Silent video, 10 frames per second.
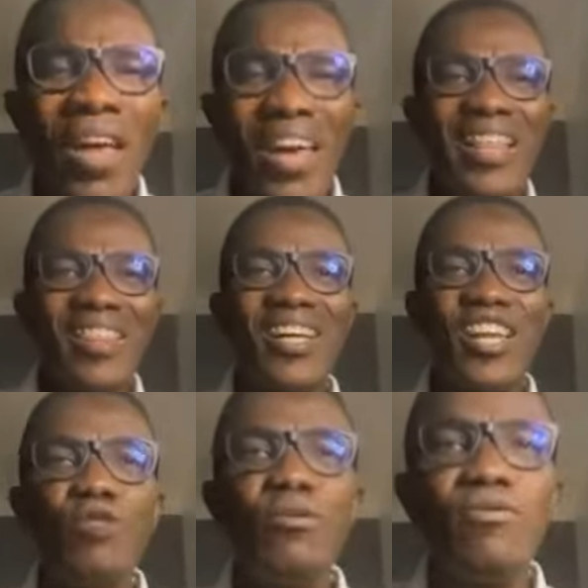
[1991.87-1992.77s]
In the
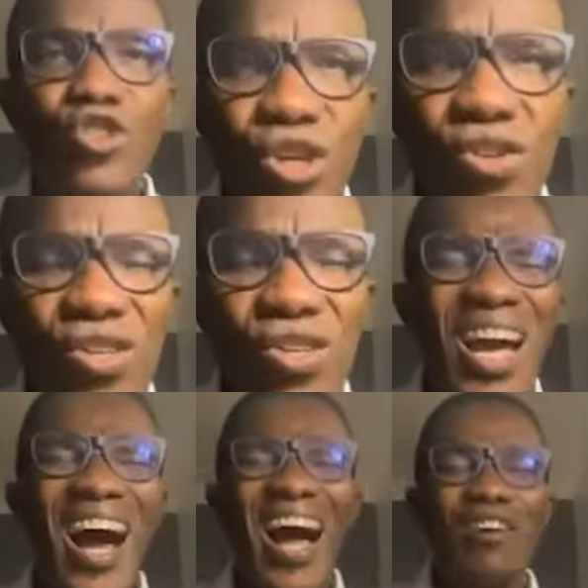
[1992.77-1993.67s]
name of Jesus,
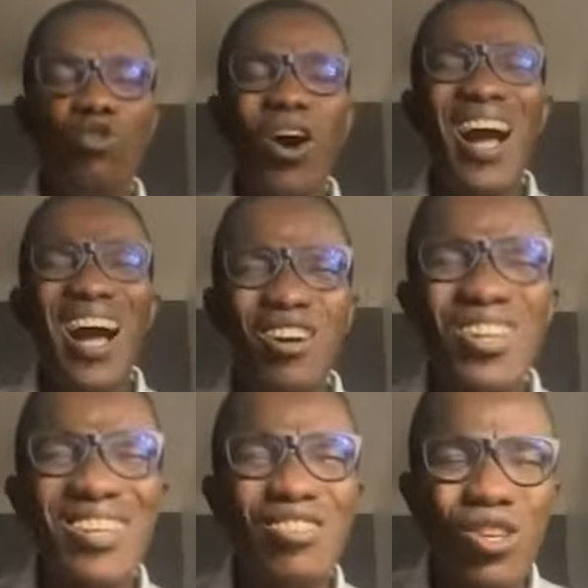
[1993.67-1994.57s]
I walk
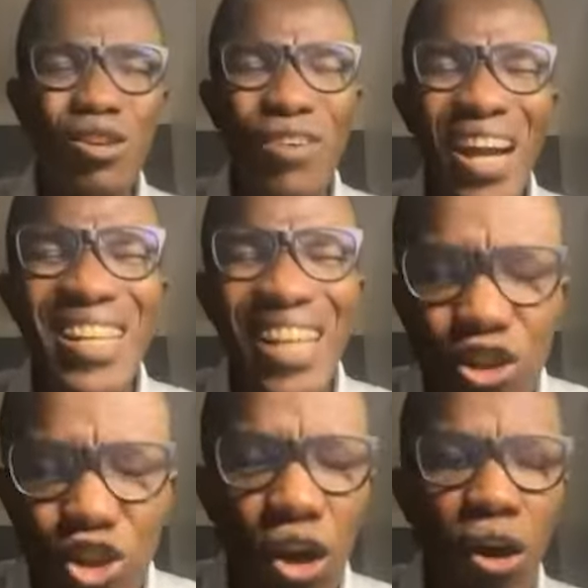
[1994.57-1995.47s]
according to divine nature.